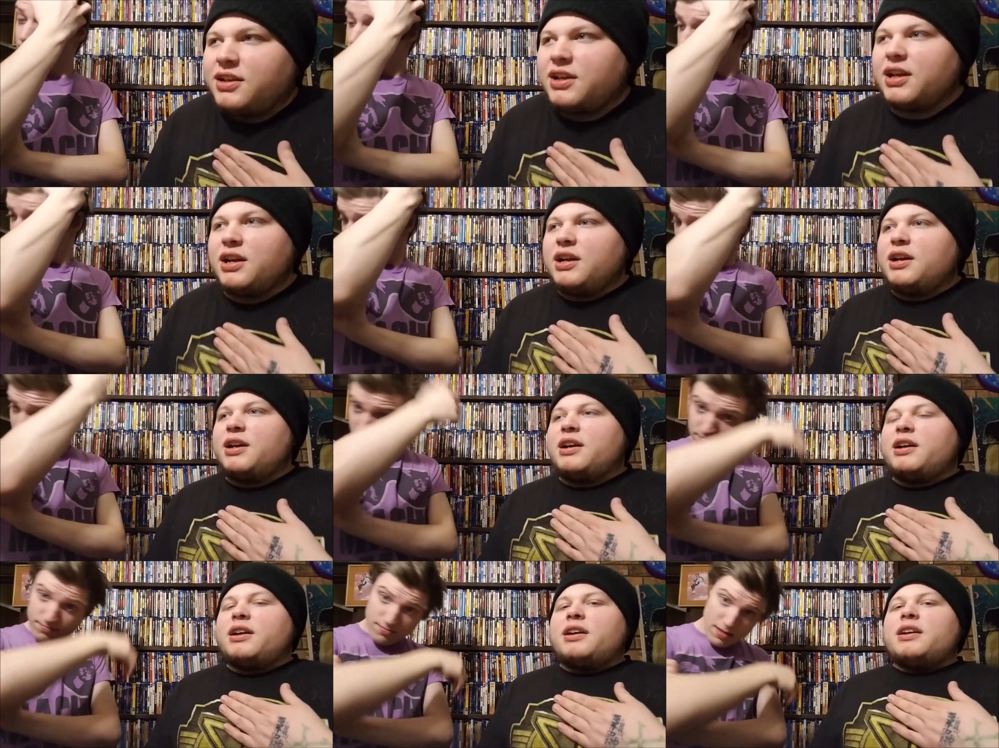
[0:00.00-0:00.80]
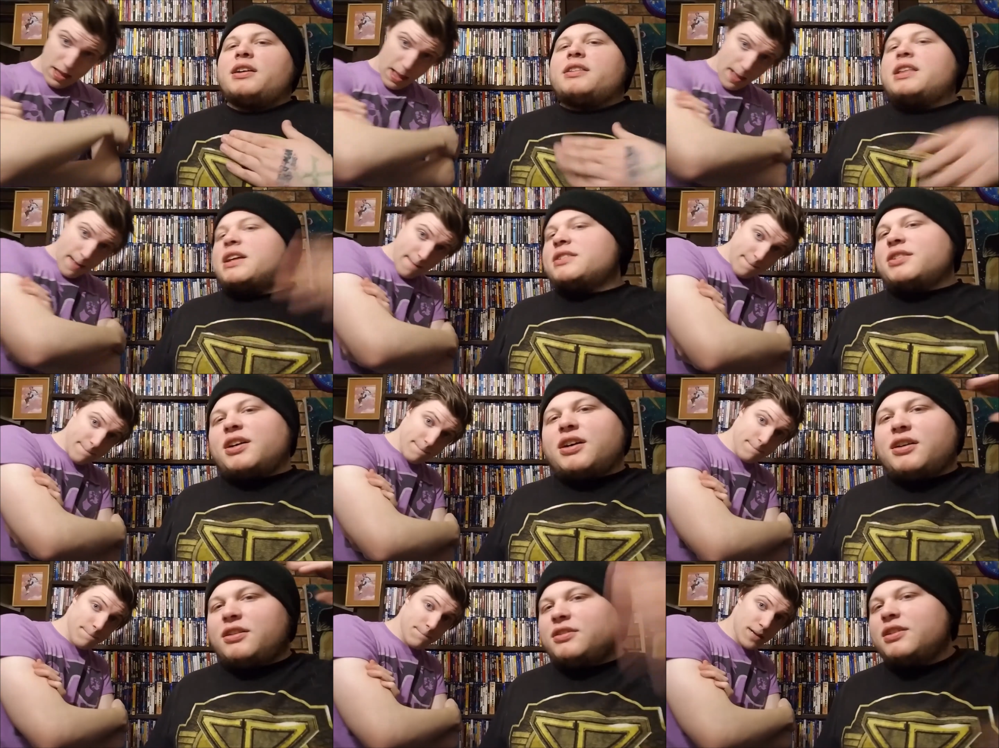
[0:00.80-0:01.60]
Speaker 1: Uh, that's
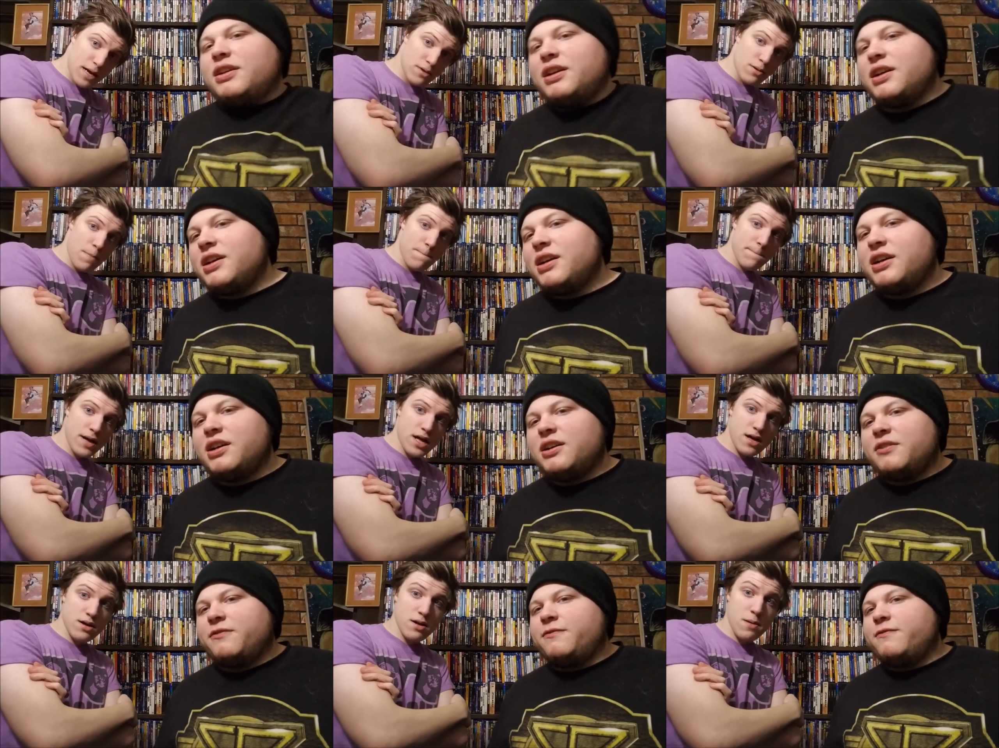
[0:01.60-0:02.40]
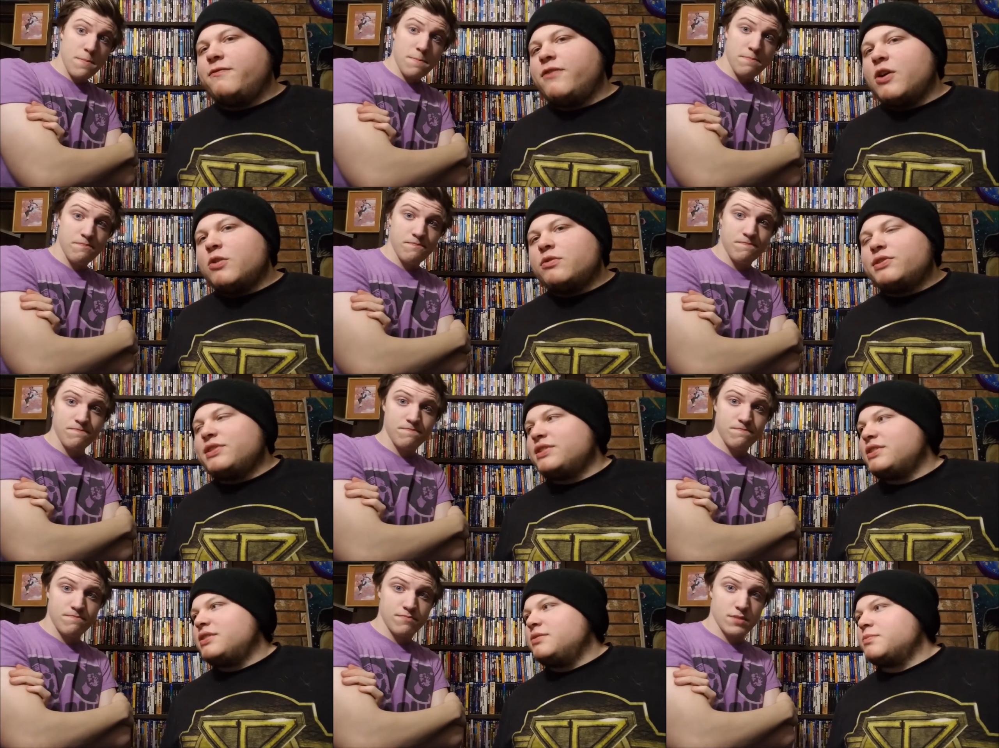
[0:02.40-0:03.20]
all, uh,
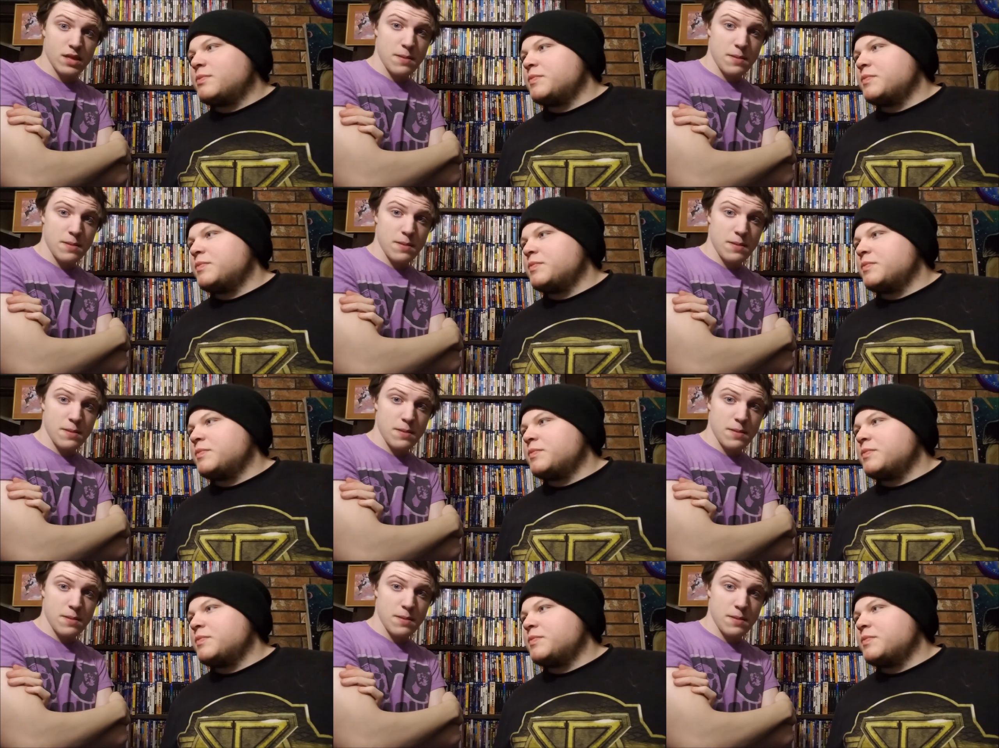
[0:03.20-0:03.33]
folks.